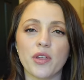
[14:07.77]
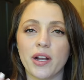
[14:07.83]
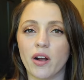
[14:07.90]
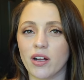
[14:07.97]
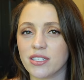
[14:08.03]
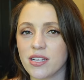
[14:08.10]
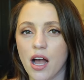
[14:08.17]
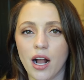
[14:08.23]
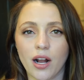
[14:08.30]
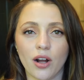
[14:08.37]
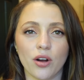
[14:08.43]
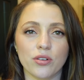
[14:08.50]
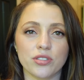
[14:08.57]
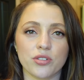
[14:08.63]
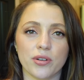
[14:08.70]
like on
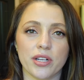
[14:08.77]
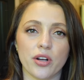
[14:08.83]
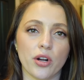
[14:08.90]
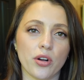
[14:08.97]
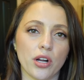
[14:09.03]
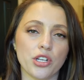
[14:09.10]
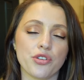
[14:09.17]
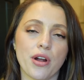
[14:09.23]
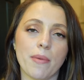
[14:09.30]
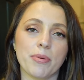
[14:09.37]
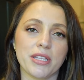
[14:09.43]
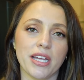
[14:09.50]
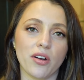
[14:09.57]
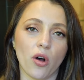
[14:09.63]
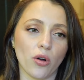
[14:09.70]
tacos or in our crunch wrap,
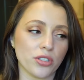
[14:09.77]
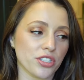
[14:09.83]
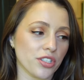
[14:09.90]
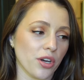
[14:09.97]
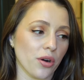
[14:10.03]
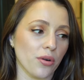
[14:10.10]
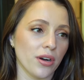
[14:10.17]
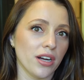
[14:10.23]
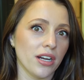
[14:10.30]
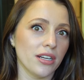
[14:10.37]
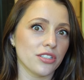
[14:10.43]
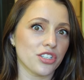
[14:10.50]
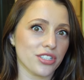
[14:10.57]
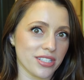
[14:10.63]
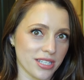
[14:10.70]
but then also
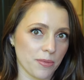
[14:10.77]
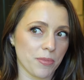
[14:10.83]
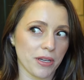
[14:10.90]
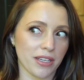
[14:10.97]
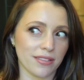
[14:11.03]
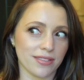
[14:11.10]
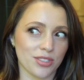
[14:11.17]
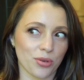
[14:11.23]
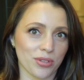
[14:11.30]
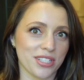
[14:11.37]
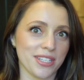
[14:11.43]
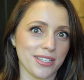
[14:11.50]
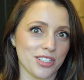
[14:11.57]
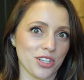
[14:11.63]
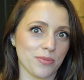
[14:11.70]
just dipping
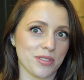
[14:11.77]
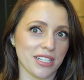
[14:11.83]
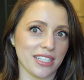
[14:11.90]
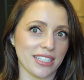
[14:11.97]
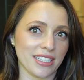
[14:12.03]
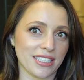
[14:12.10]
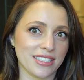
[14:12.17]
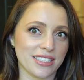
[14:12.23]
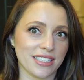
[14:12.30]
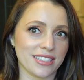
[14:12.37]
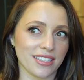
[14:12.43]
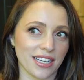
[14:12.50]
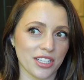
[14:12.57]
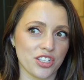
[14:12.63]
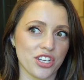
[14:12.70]
tortilla chips in it because
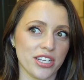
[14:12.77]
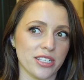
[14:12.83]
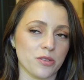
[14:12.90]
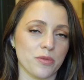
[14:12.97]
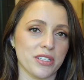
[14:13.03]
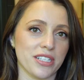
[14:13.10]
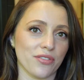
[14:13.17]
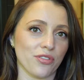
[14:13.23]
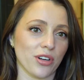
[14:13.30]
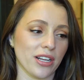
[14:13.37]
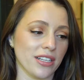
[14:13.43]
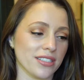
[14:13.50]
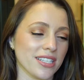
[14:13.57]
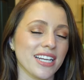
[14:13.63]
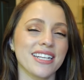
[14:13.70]
it's like cheese but
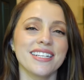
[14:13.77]
different. It's like